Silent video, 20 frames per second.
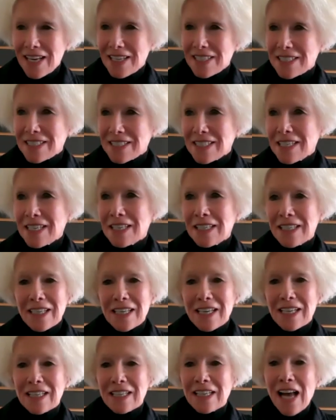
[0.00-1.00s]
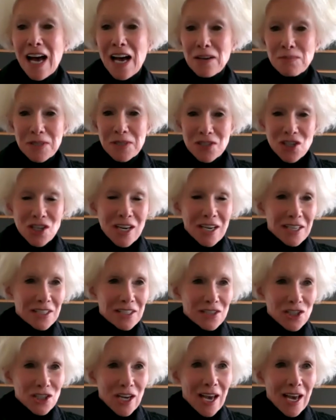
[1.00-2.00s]
Seeing Climate
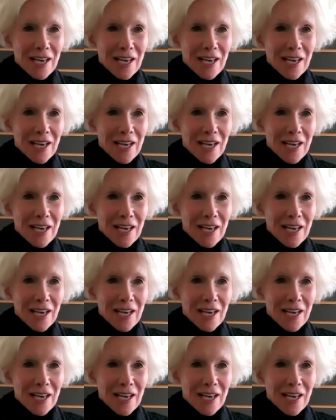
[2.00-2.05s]
Change